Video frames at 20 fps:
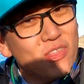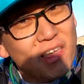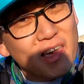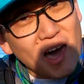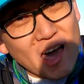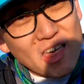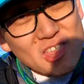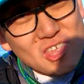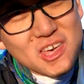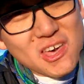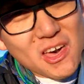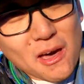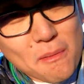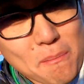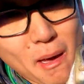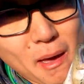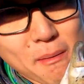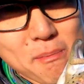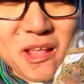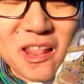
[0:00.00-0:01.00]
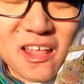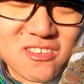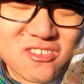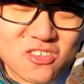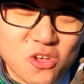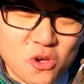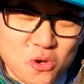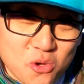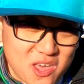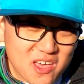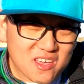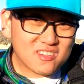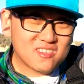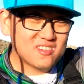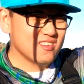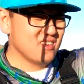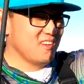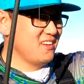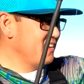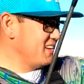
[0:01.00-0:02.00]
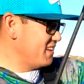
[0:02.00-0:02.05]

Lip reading: the catch and cook, baby. Let's do this.